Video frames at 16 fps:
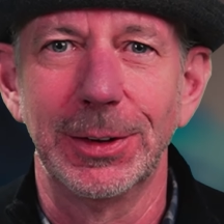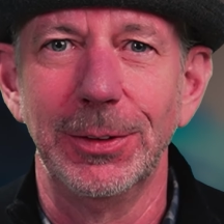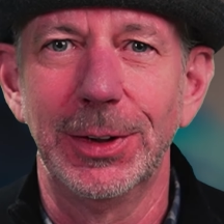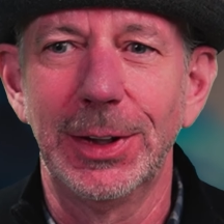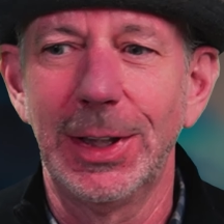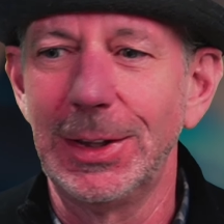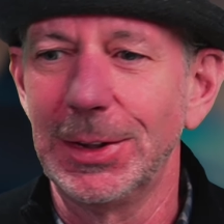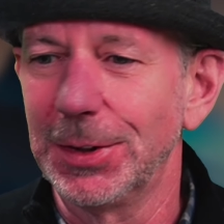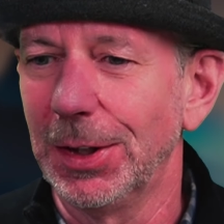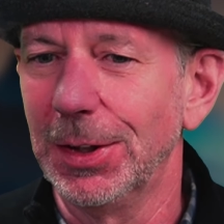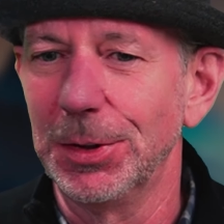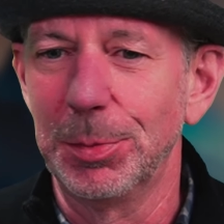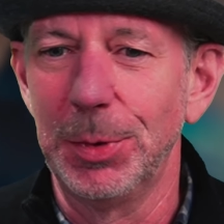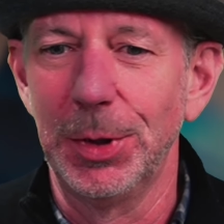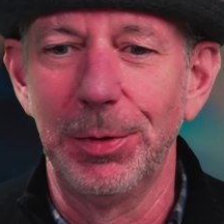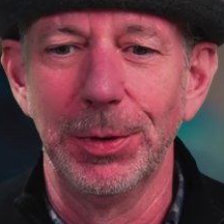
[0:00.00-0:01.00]
So thanks
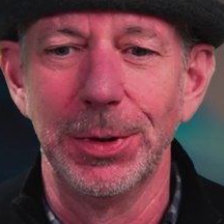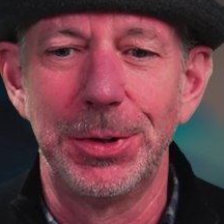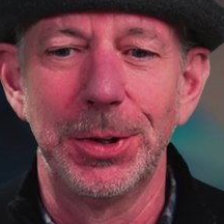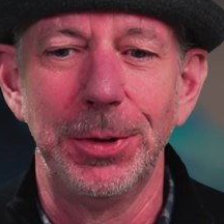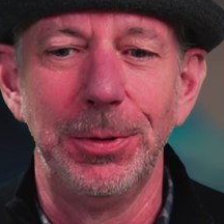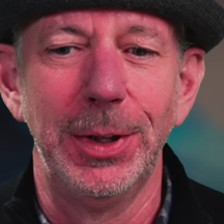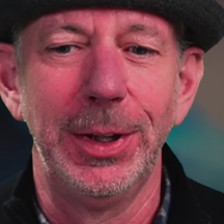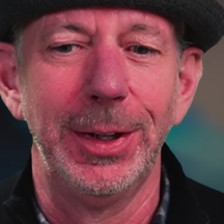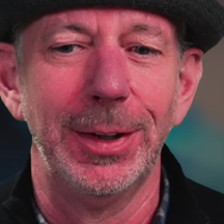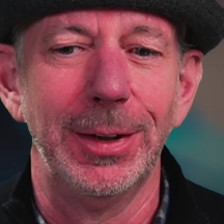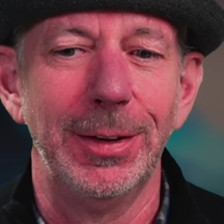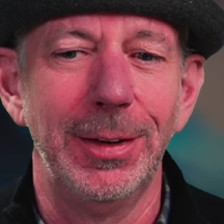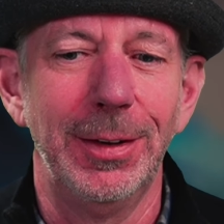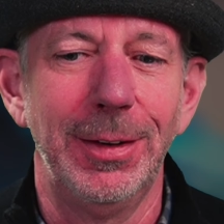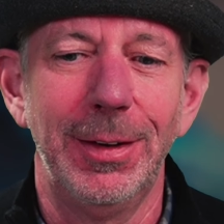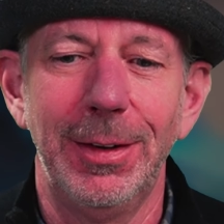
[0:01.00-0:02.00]
Elizabeth for tuning
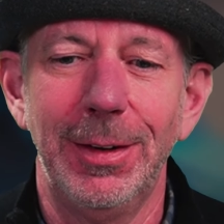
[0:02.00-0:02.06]
in.